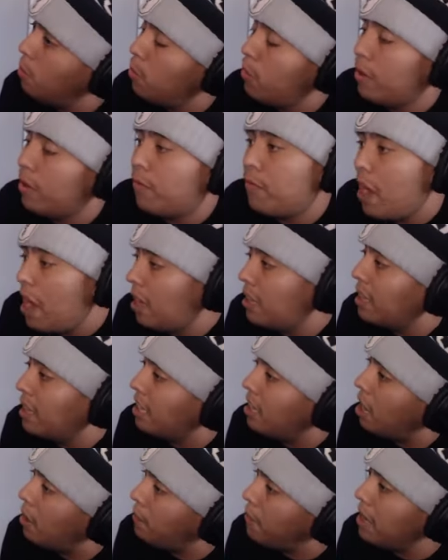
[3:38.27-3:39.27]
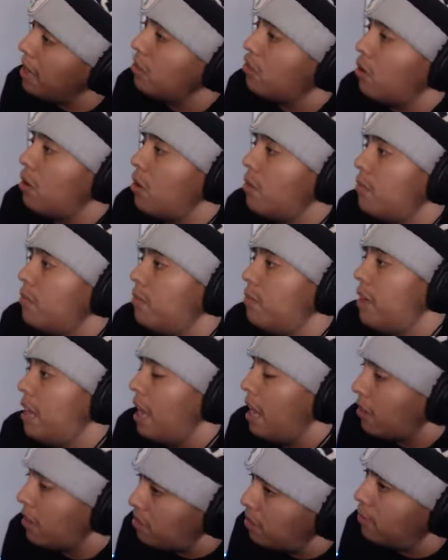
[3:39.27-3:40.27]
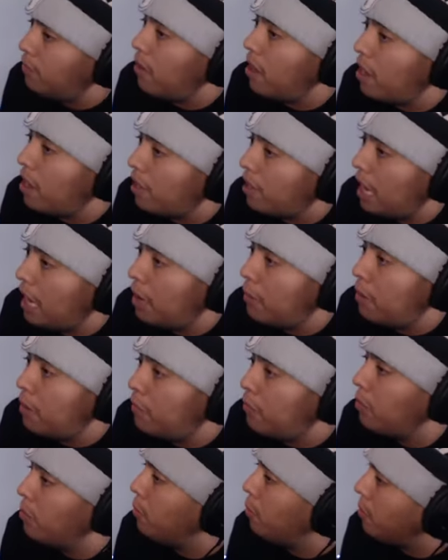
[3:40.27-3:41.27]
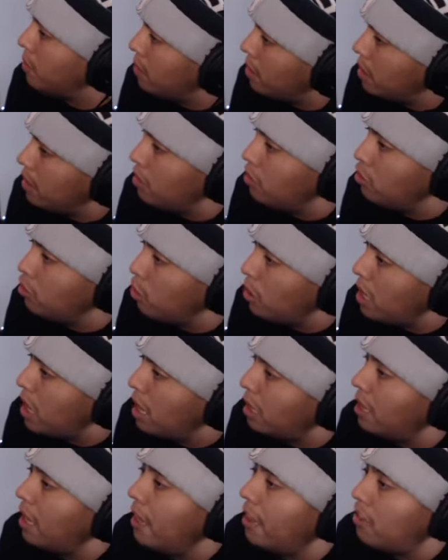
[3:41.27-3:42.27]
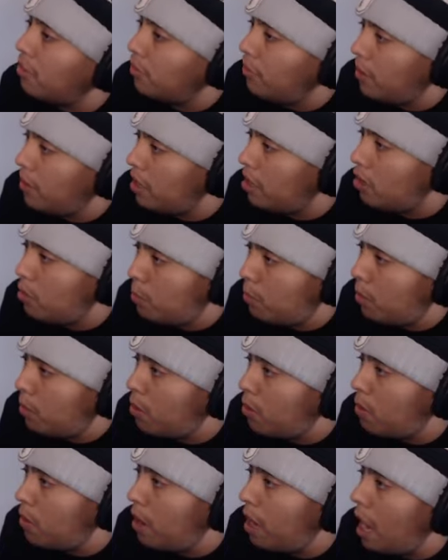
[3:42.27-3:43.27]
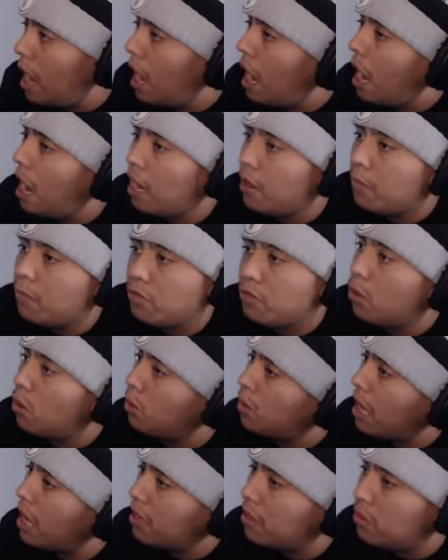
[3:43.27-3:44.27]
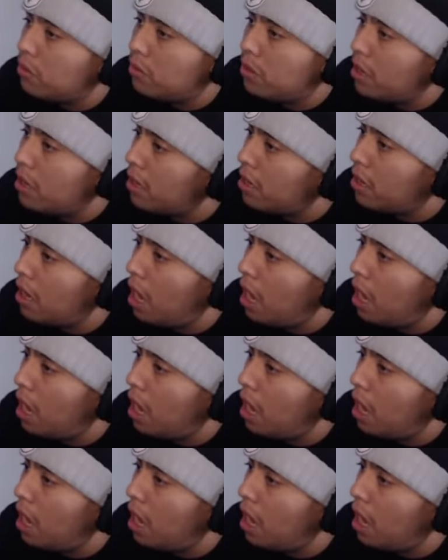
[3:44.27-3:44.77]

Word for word: We finally got back to our XDefiant game. If you really enjoyed that last video, bro, I'm so glad you did.